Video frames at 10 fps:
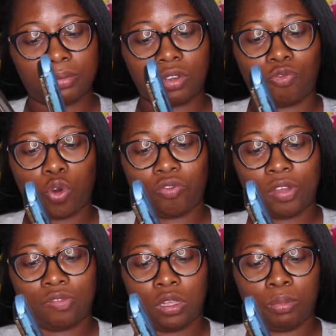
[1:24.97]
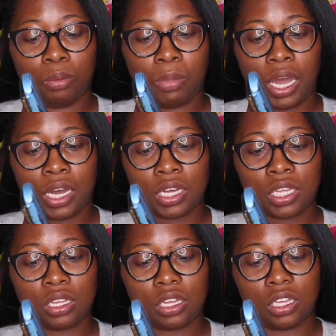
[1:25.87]
450. But
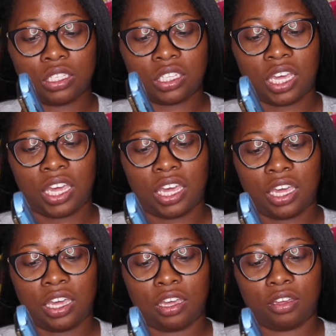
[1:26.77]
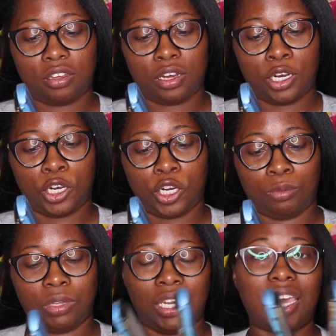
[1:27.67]
mine is at
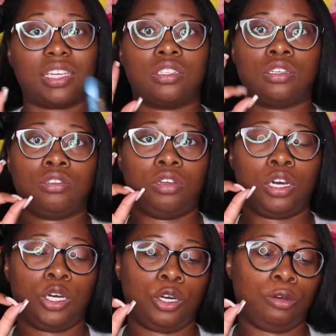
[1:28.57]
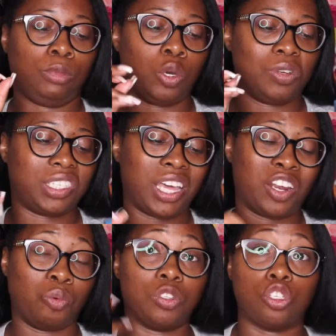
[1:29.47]
the next lowest
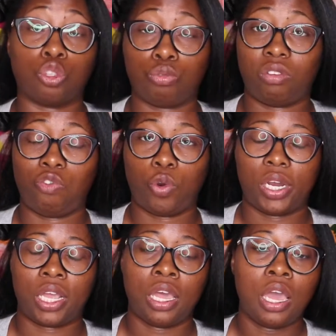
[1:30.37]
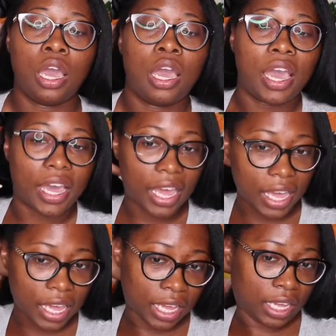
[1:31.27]
setting, which is 340.
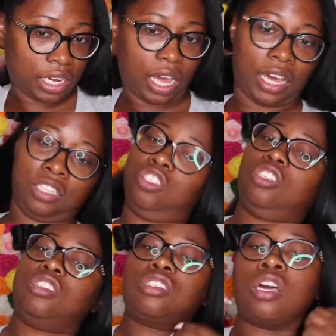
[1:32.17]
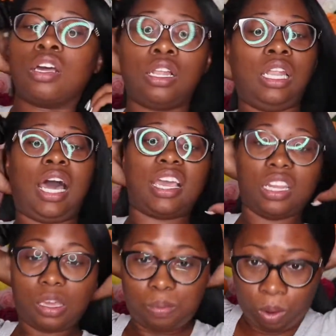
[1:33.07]
And I just
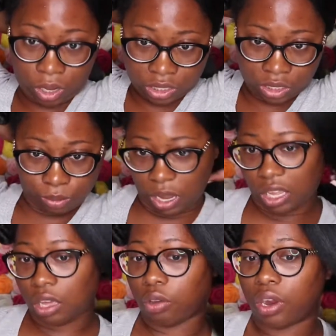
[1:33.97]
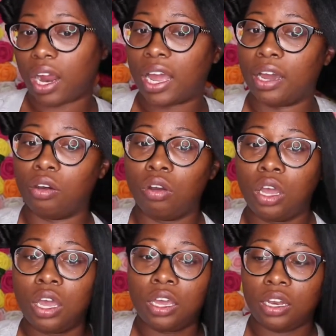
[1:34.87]
lightly pressed my hair out.
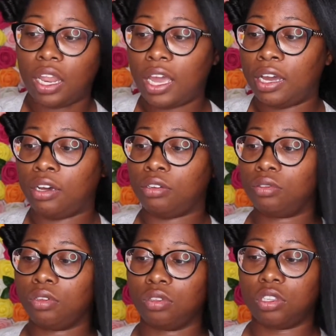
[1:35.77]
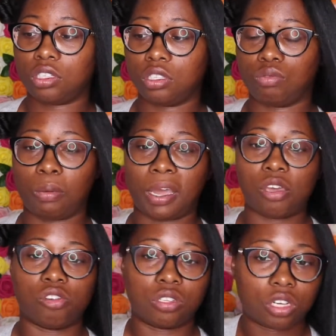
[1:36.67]
Now this is what my hair
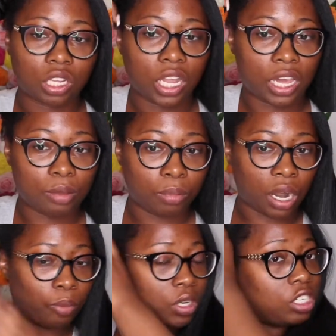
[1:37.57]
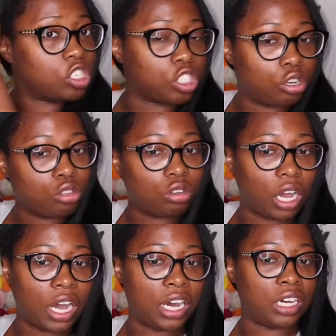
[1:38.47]
is looking like, but I wanted to show you
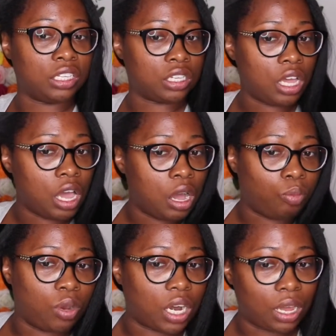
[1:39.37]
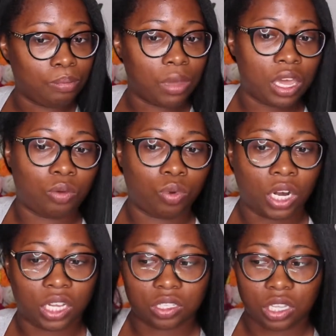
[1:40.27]
guys what I meant when
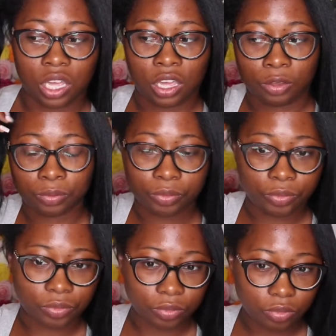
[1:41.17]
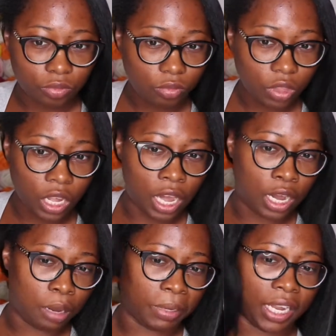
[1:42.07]
I say
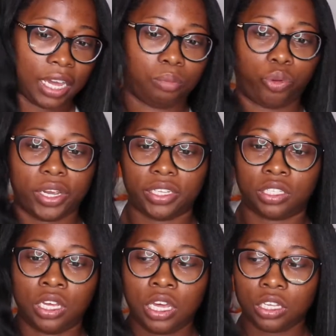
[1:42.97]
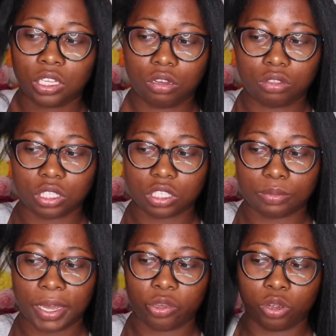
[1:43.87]
a light press. So this is
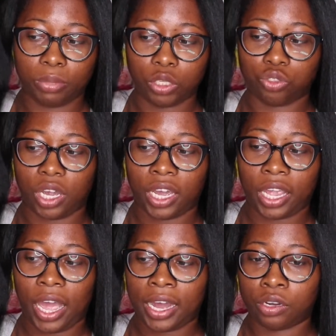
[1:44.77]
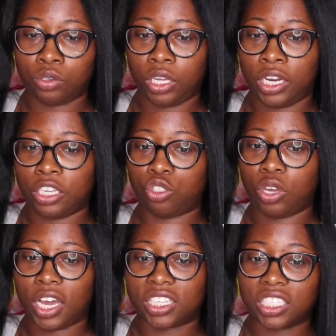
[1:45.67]
my hair blow dry out, and as you
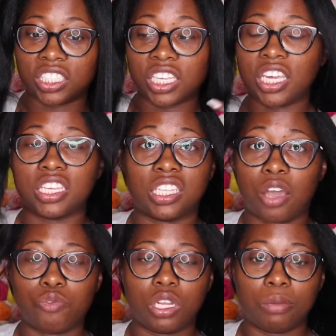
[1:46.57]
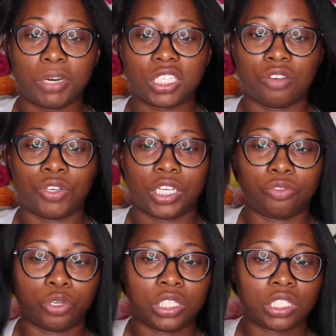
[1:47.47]
guys can see, it's not really much of a
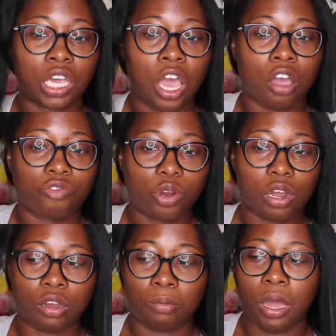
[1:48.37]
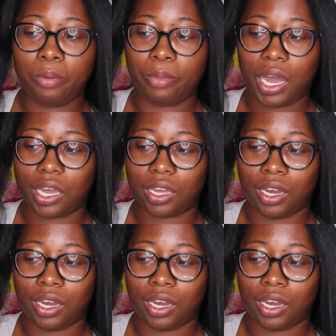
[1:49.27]
difference from my